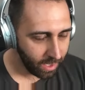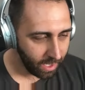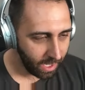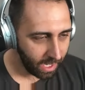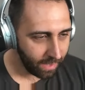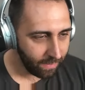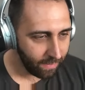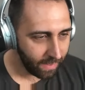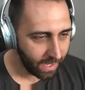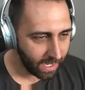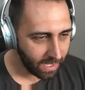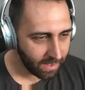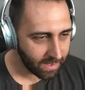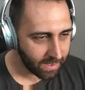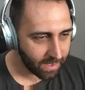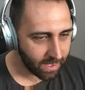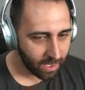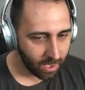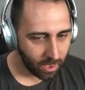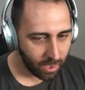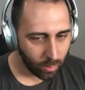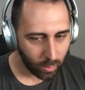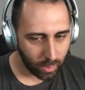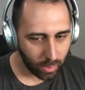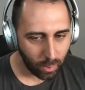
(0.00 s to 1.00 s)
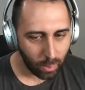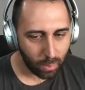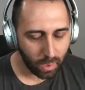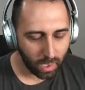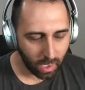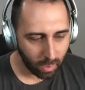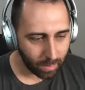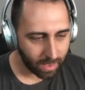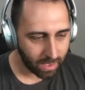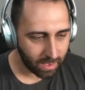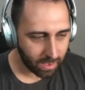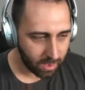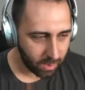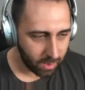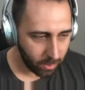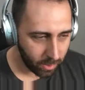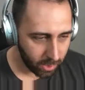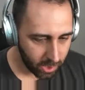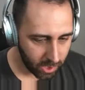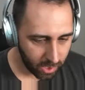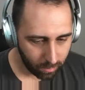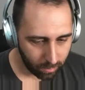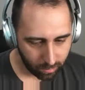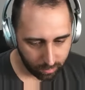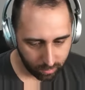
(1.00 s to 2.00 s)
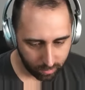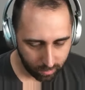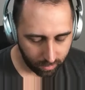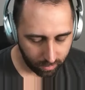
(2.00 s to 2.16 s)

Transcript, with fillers: And that's when you think about stewardship,